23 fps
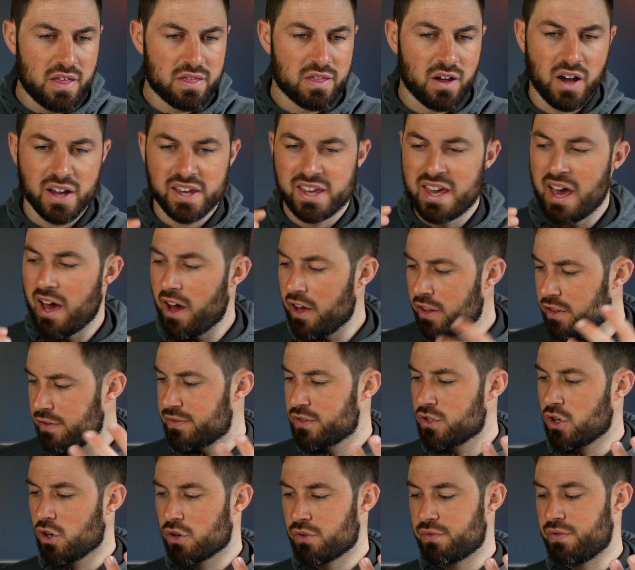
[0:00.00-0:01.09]
that I get other
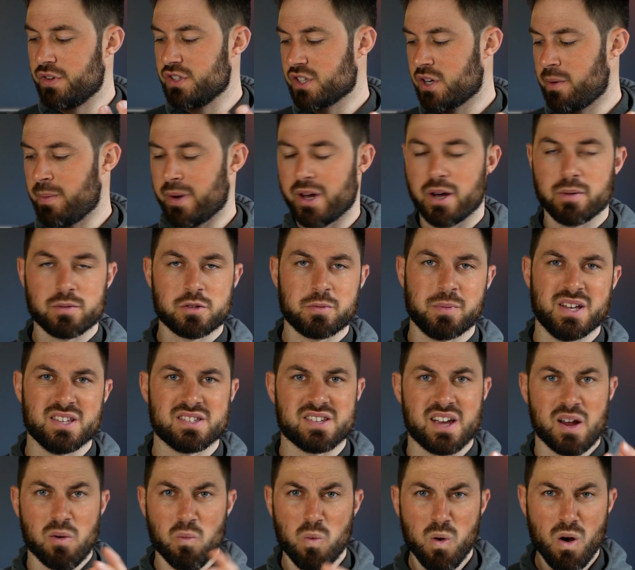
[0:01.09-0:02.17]
photographers coming up to me and
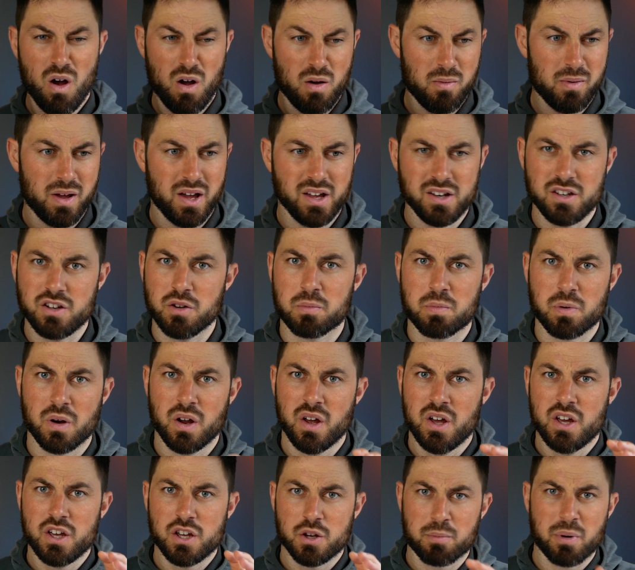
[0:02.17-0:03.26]
saying, wow man, you're
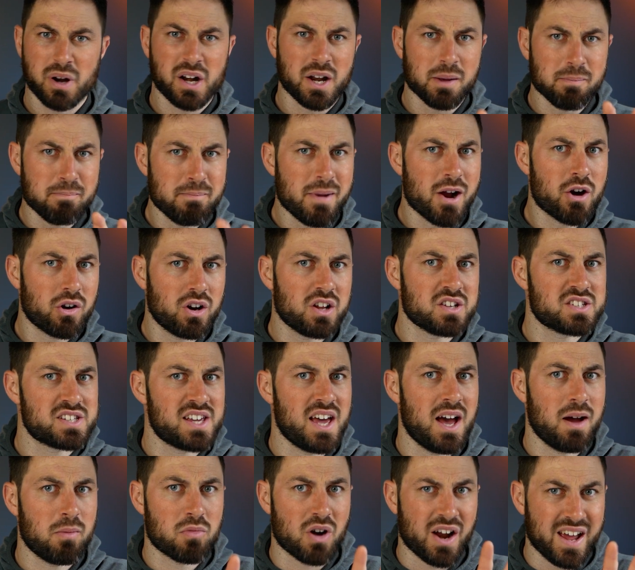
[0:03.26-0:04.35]
bringing a mirrorless
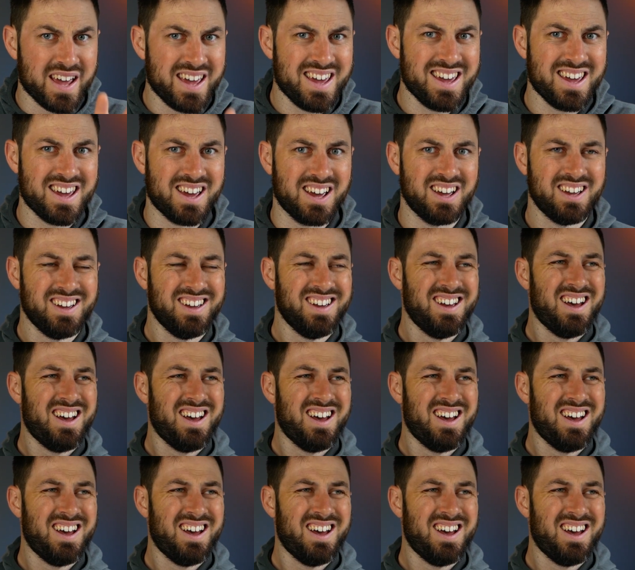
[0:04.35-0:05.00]
camera here.